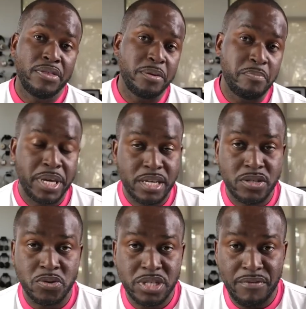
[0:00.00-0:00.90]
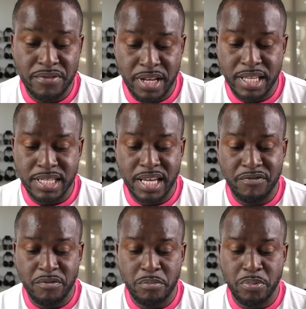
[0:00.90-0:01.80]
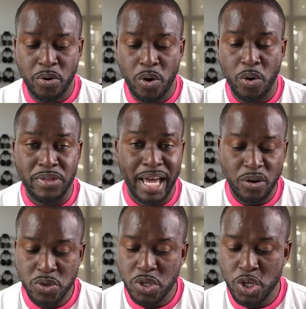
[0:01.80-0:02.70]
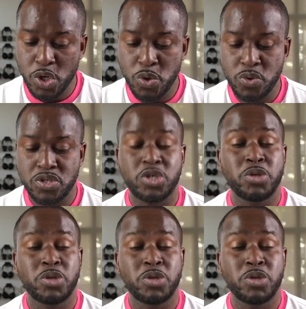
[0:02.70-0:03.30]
the Pixel 7 and 7 Pro. That also includes the